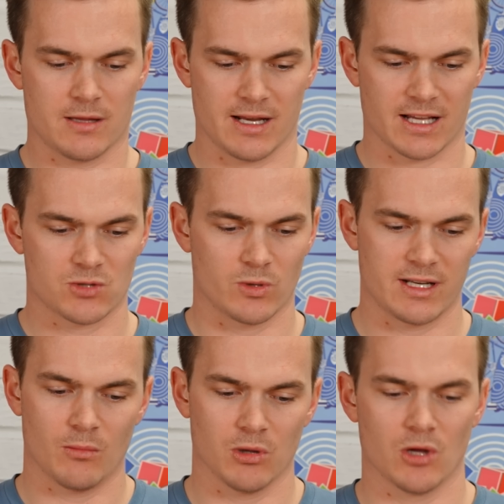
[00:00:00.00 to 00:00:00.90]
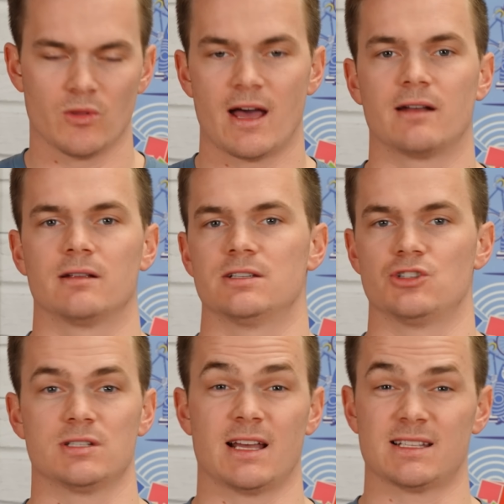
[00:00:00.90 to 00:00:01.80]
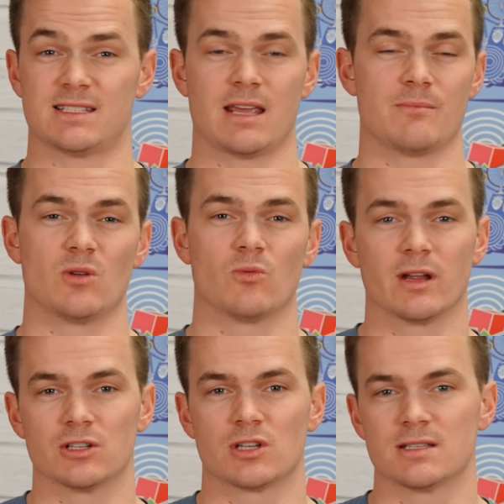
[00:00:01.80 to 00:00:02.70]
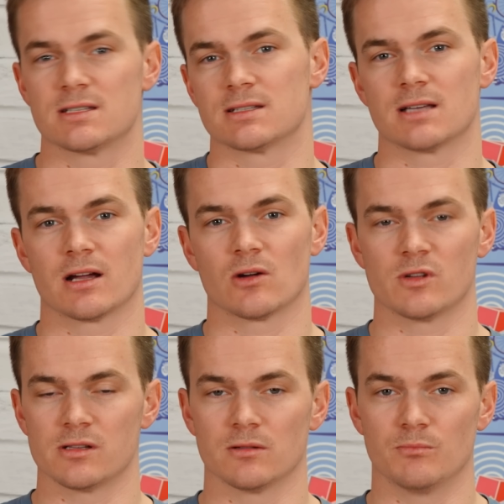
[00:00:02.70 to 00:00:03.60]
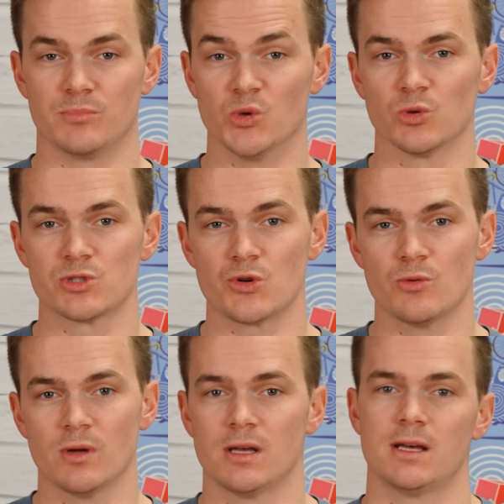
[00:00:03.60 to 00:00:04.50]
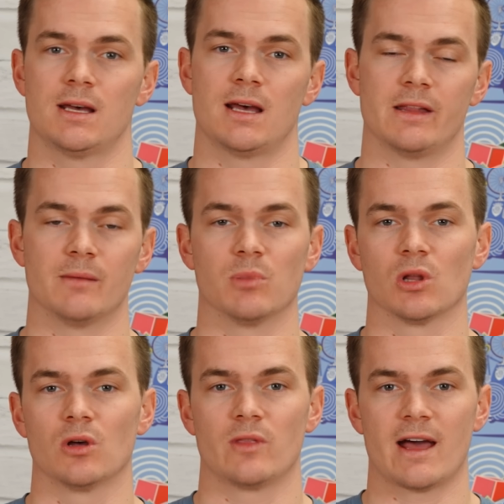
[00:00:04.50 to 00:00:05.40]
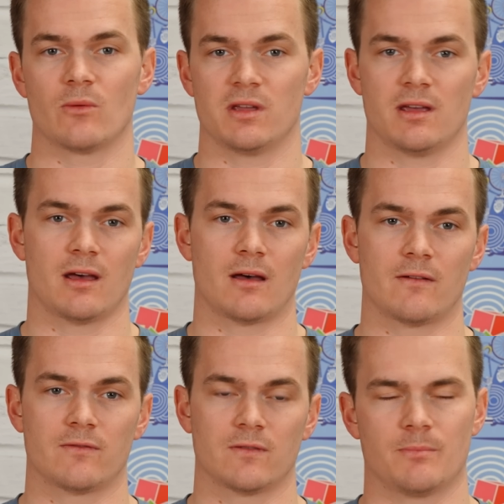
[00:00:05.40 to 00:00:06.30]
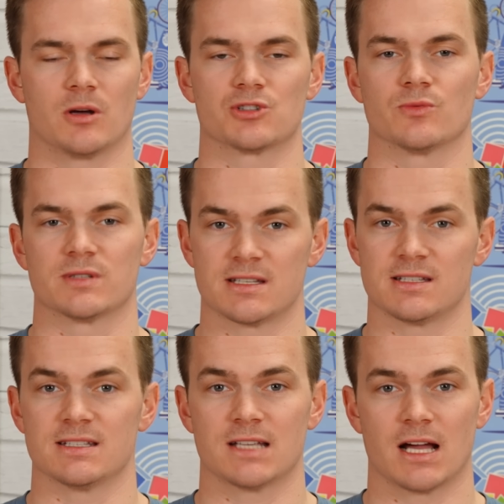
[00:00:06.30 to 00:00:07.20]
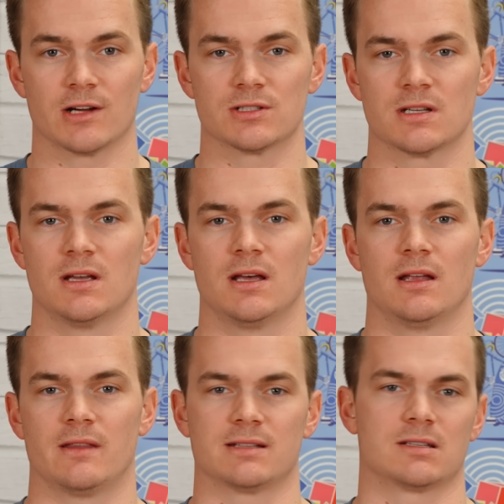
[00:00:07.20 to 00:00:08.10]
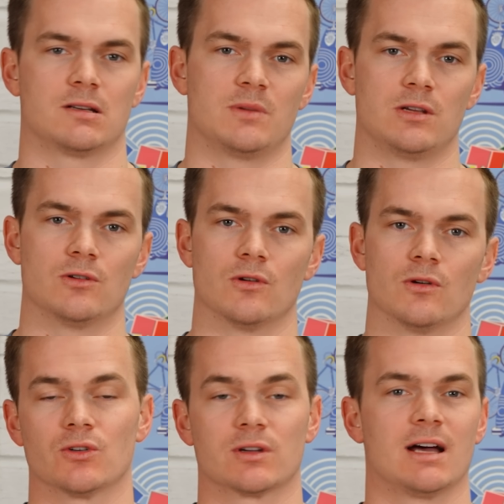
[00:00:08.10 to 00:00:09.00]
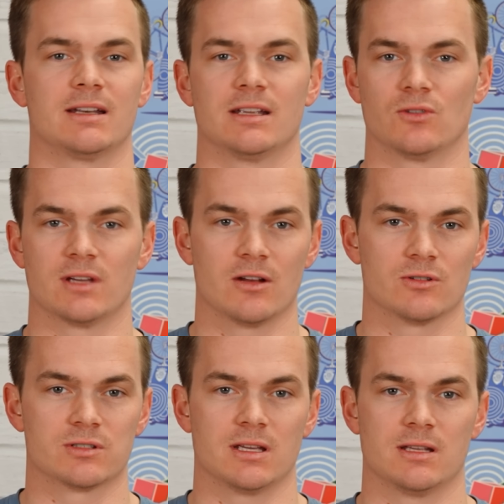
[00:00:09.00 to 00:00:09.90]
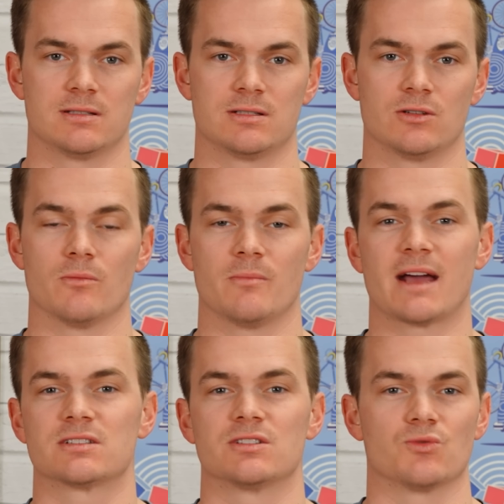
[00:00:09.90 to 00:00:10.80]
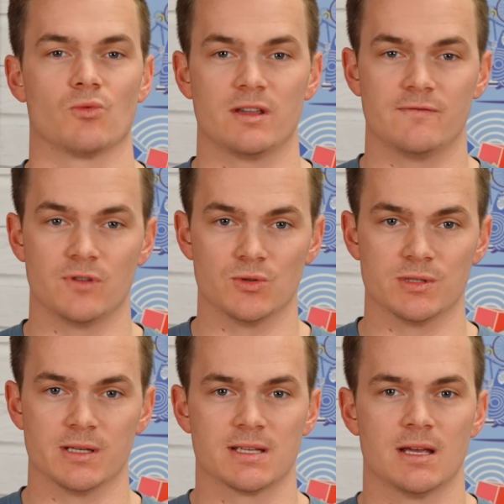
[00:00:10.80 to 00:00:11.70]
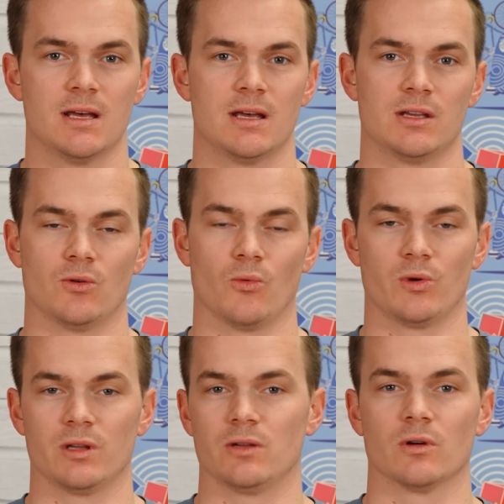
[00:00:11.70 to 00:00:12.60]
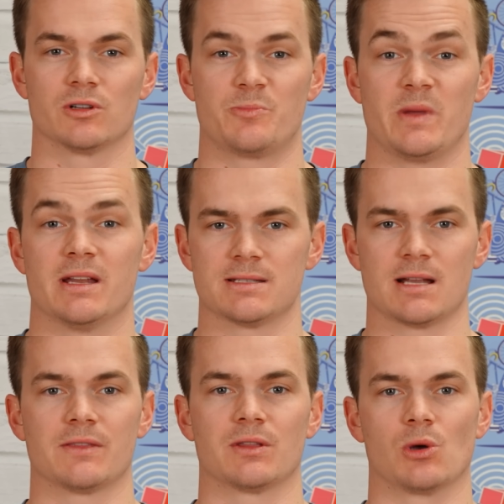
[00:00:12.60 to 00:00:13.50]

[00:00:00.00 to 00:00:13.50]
The next one down below that is just that same mid-range casing tire with a butyl tube. And then below that we have puncture-resistant tires. That's going to be your Continental Gator Skins, your Maxxis Reefuses, you know, really where speed is not the